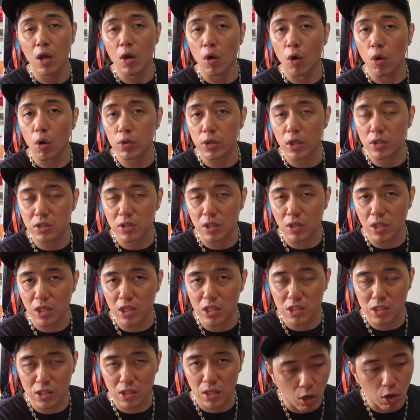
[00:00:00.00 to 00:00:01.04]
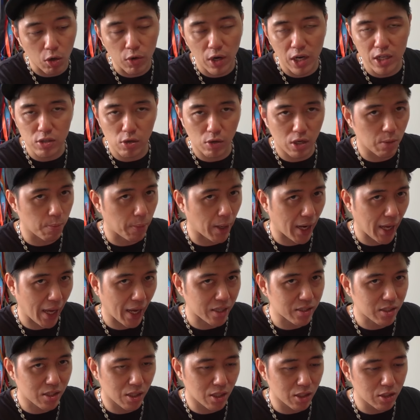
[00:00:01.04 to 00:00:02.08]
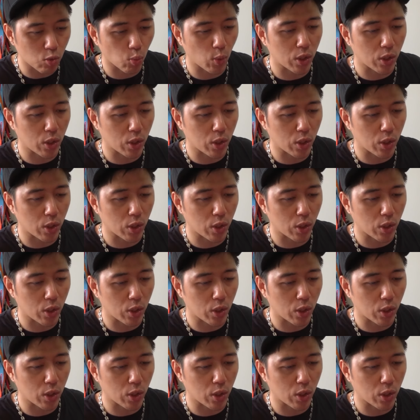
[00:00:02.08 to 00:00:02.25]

hold on to this or graze on it by accident